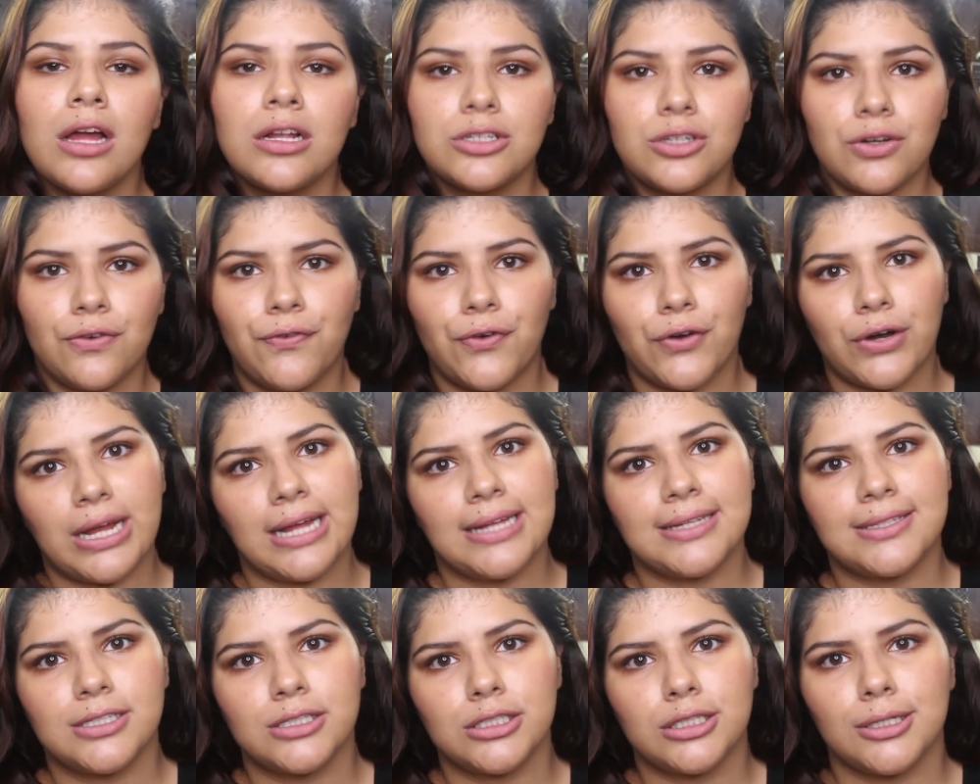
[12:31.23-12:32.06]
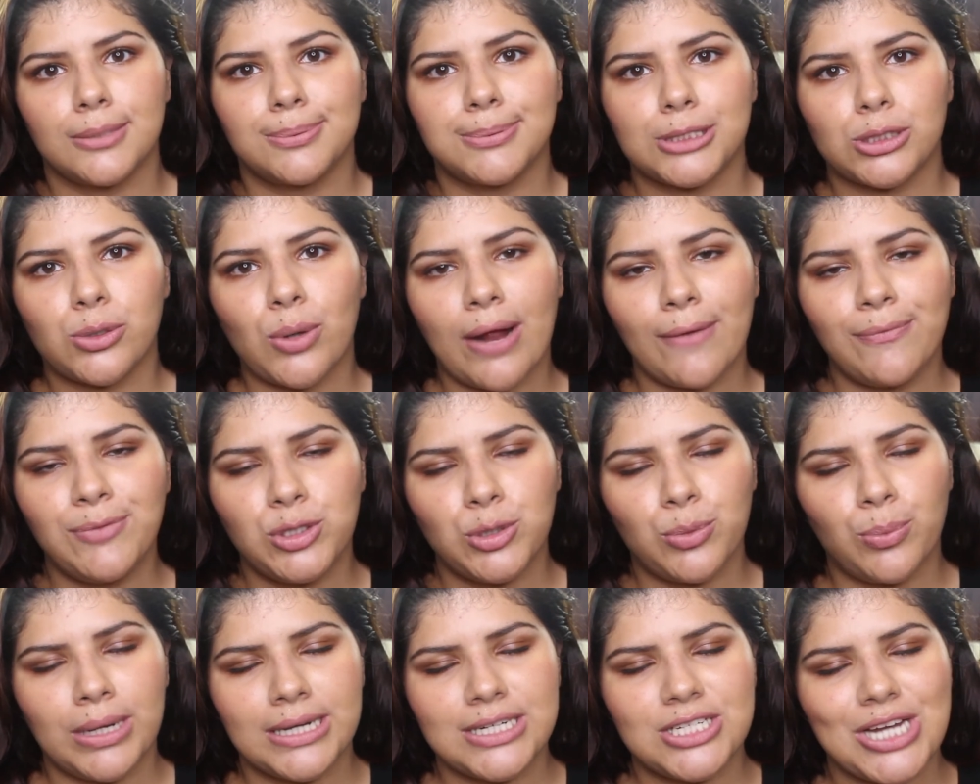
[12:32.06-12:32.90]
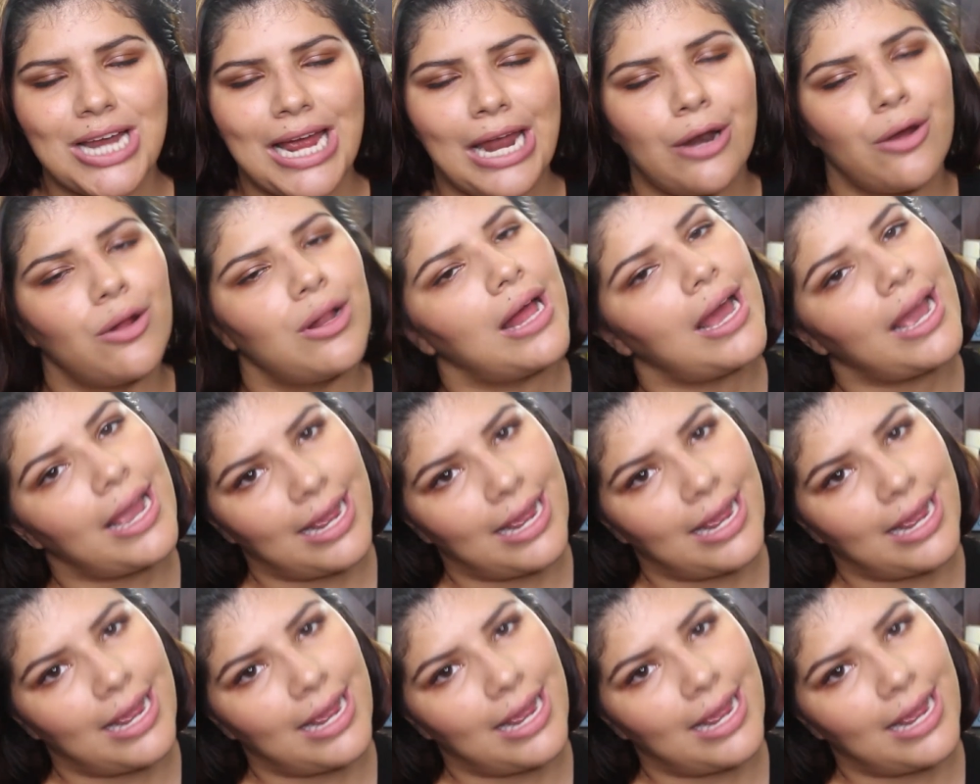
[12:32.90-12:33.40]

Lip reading: Don't forget to subscribe to my channel,